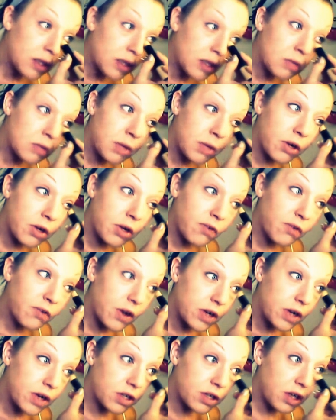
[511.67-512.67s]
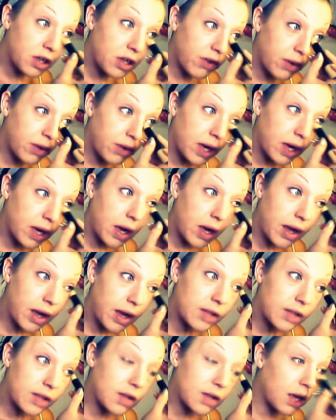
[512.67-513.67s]
smear your foundation everywhere,
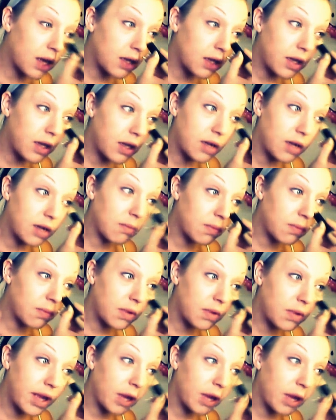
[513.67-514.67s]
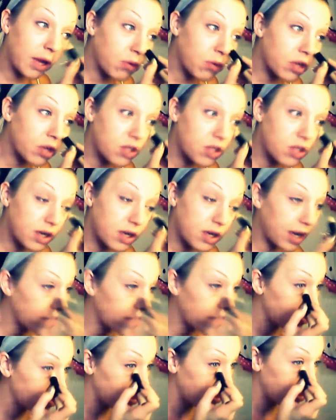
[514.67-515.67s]
and it's not gonna look airbrushed and
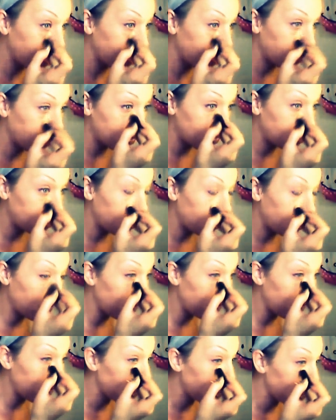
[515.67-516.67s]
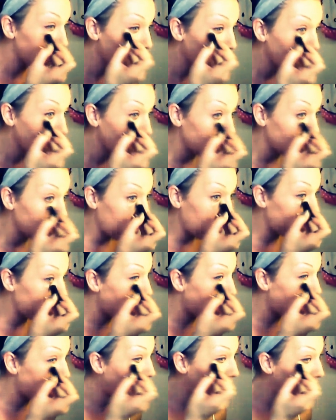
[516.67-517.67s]
naturally. So, oh
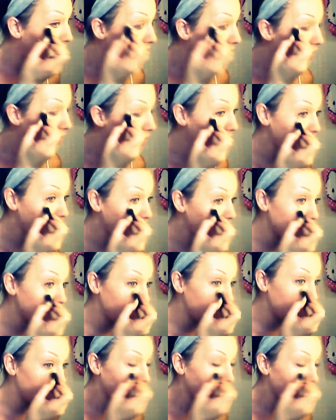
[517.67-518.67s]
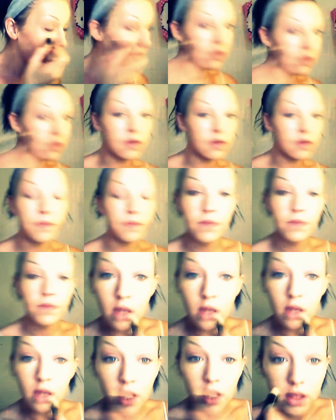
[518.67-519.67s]
yeah, and as far as concealer goes,
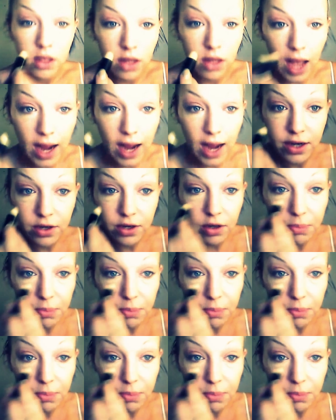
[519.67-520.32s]
I do